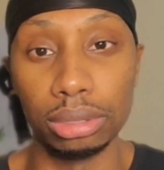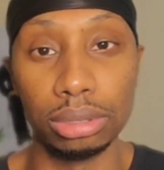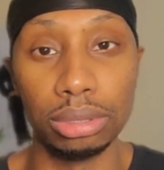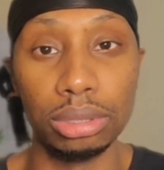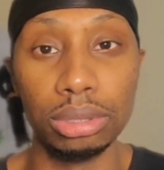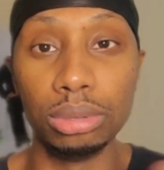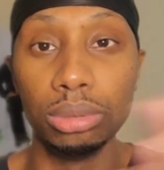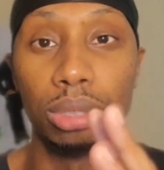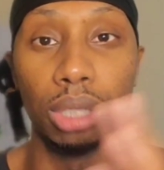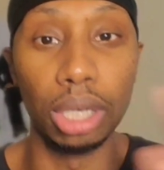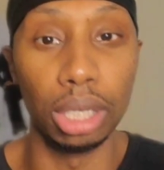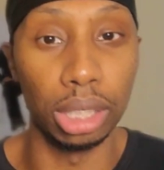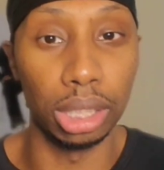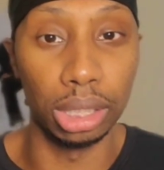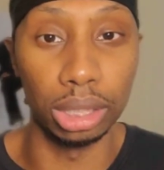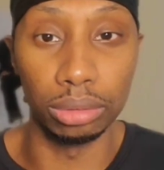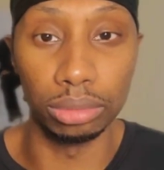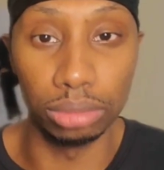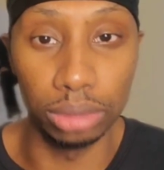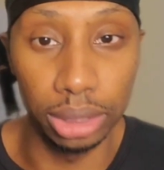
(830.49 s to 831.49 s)
you're
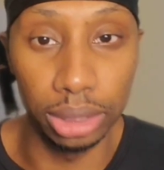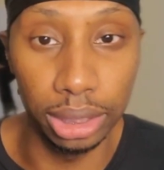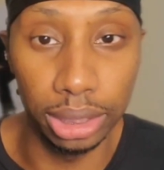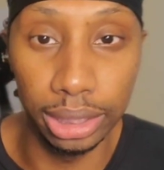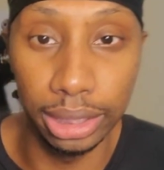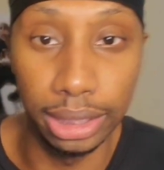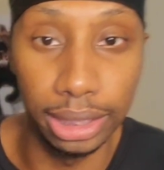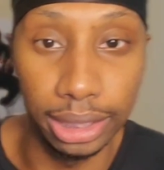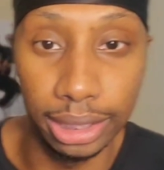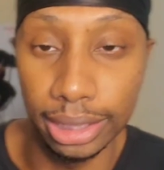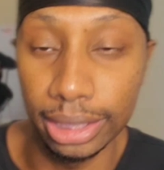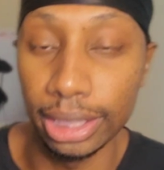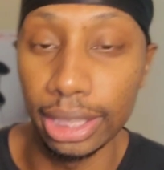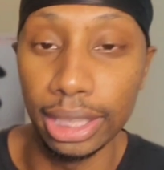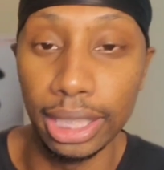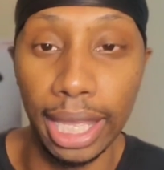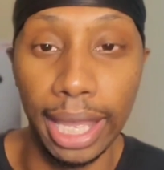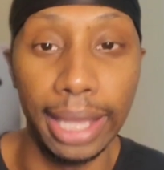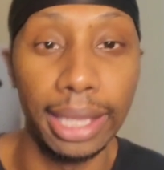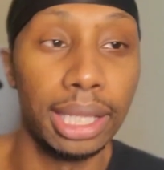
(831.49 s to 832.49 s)
gonna really just see
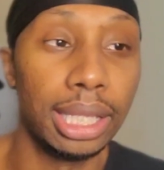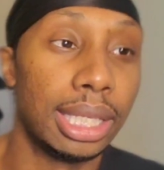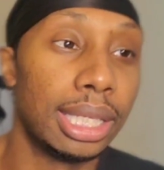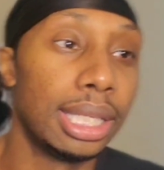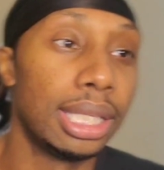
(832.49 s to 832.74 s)
that.